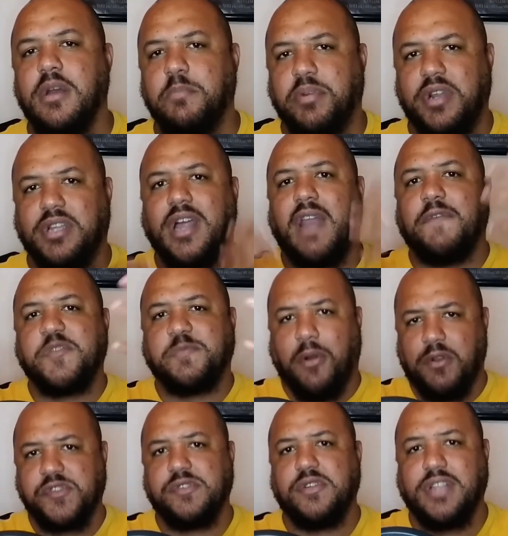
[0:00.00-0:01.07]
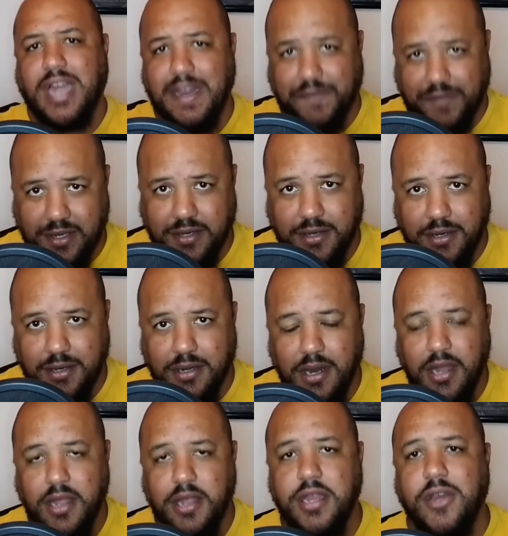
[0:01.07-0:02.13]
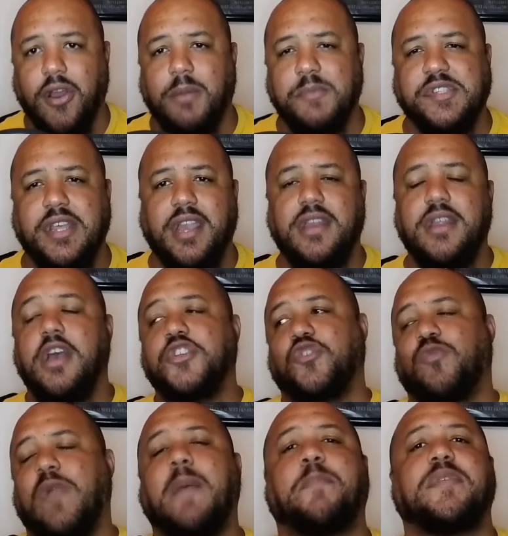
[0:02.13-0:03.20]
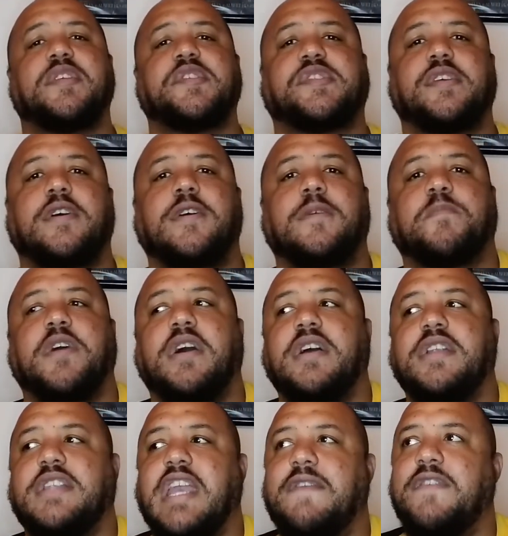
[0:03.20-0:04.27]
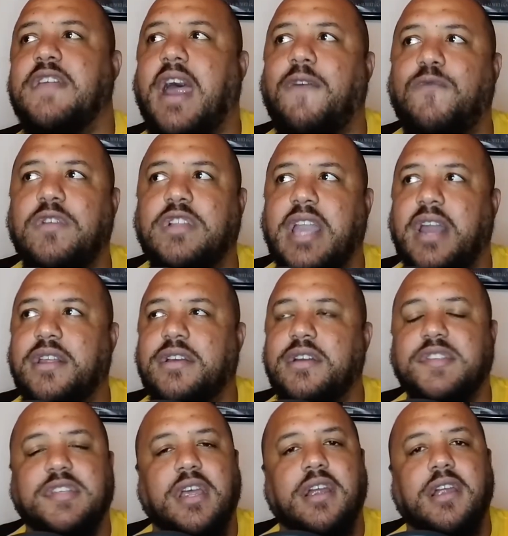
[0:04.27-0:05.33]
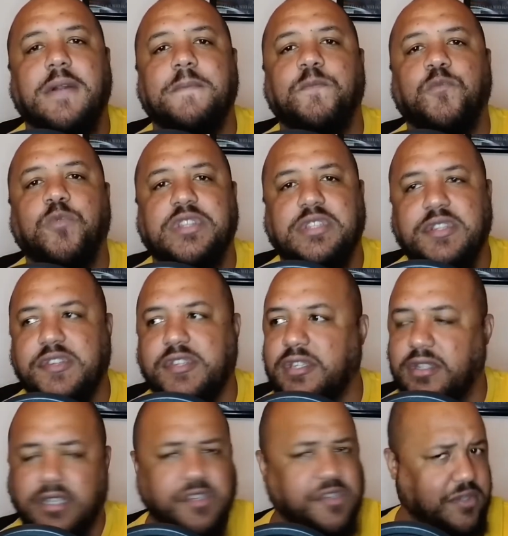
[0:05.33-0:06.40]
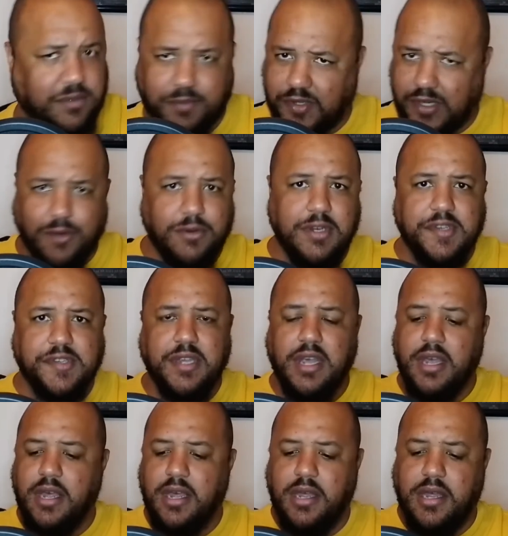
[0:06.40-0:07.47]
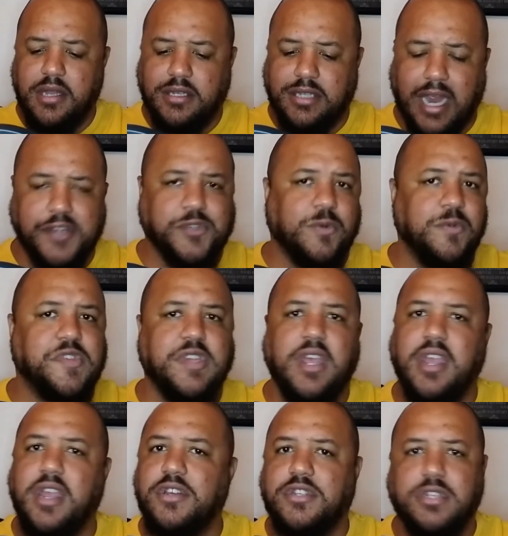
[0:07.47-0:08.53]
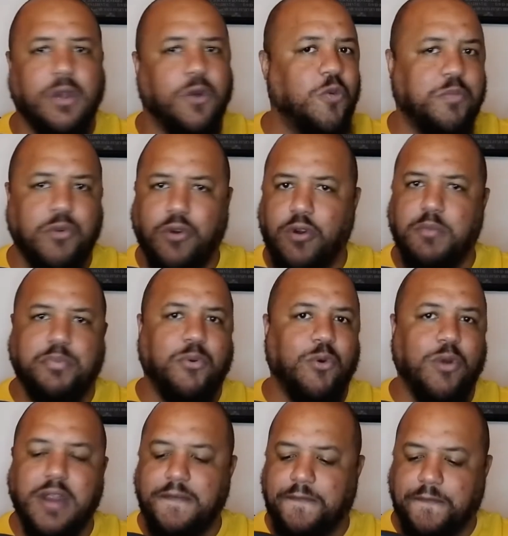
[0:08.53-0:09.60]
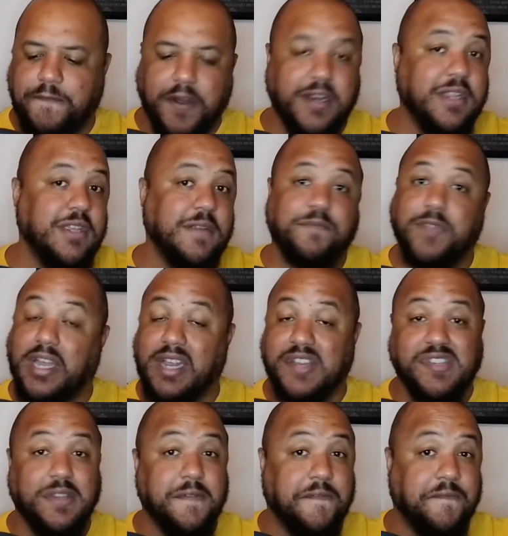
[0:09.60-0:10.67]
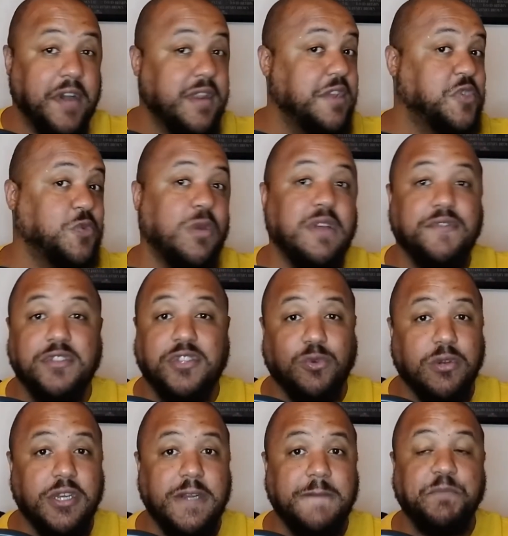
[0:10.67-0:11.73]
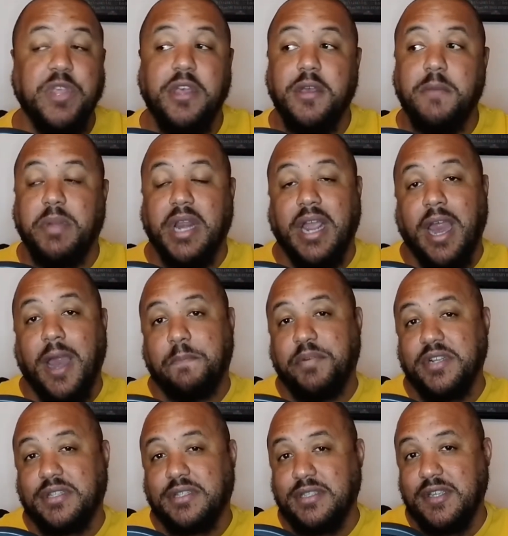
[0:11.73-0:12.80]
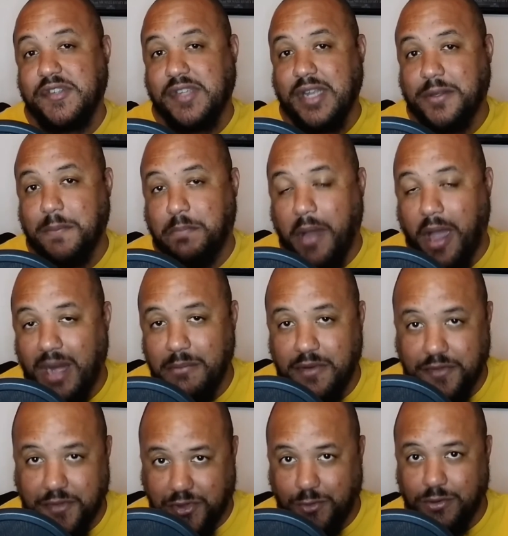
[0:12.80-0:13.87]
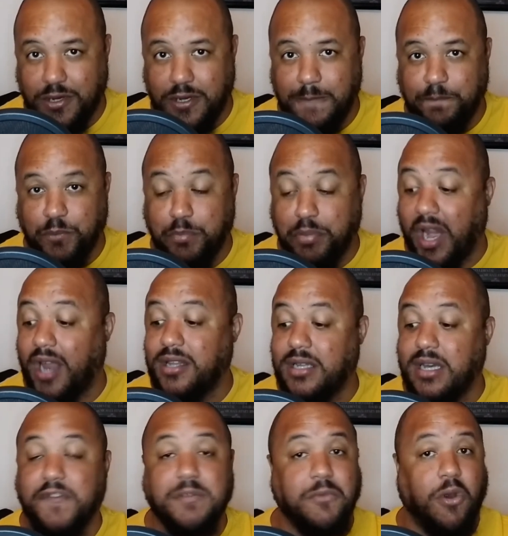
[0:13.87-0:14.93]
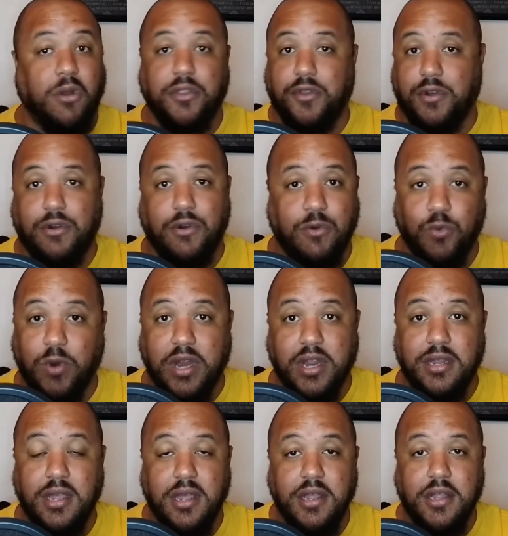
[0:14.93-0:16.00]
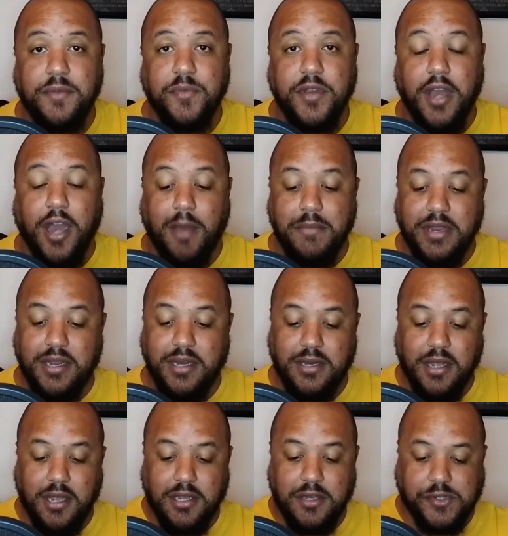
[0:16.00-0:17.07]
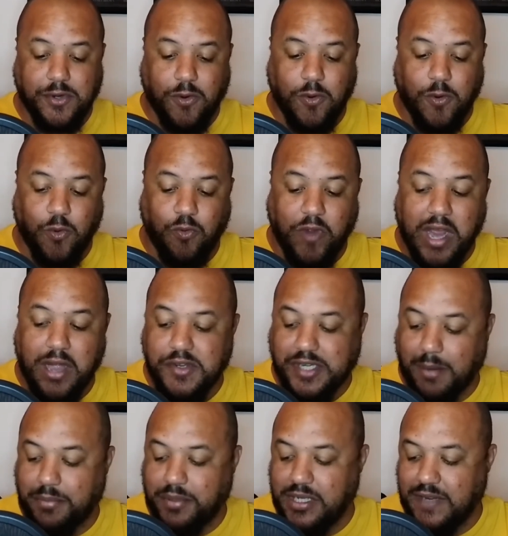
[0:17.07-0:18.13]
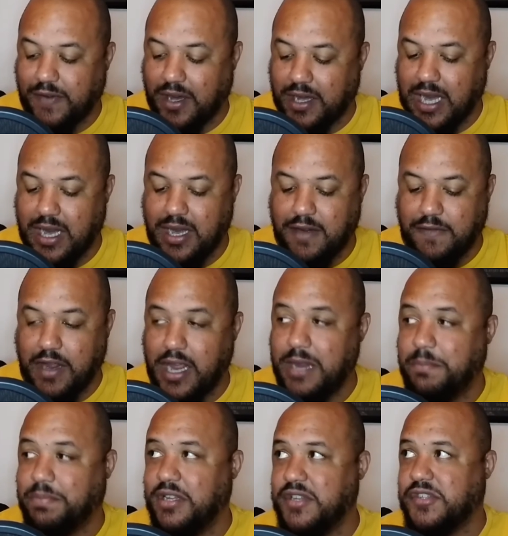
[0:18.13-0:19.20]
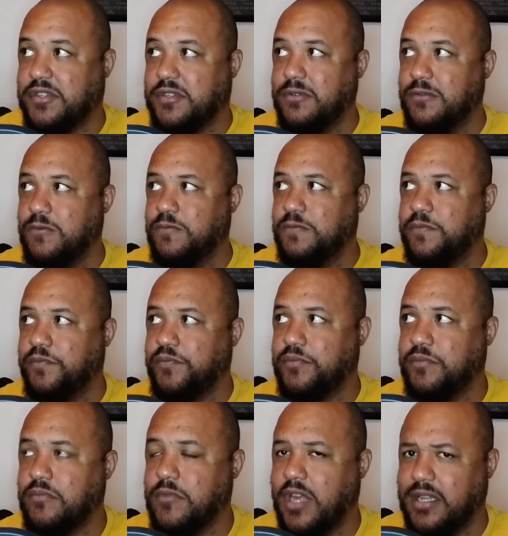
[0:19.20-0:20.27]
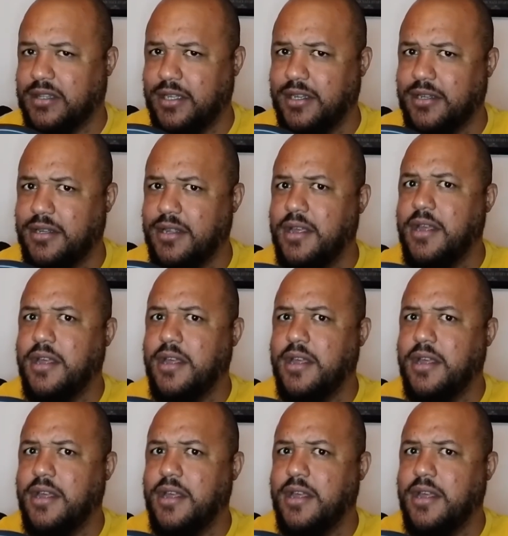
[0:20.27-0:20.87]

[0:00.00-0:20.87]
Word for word: put a lot of his personal life in here. You know what I'm saying? So wrapping this up, uh, David, I really had a good time with this this series. Last Crusade, dope, on point, funny. Like I said, the funniest one of the three. But I gotta put this at the bottom of the three. But I love them on their own way. You know what I mean? So Raiders, I believe I gave an A plus two. I think